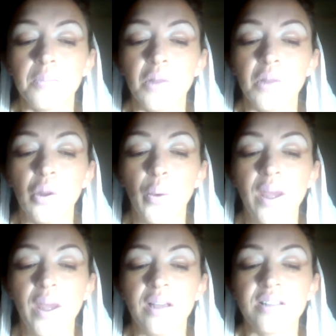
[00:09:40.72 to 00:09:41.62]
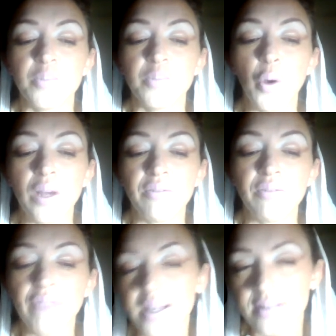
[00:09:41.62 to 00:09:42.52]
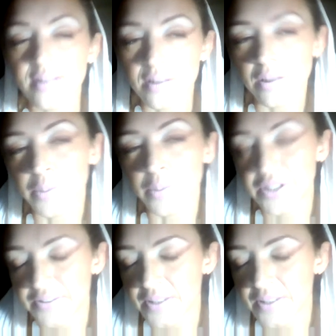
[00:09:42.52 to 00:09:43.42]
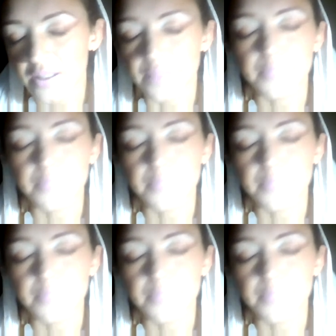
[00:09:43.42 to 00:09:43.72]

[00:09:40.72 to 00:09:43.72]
the way it is spoken and phrased, a little bit different.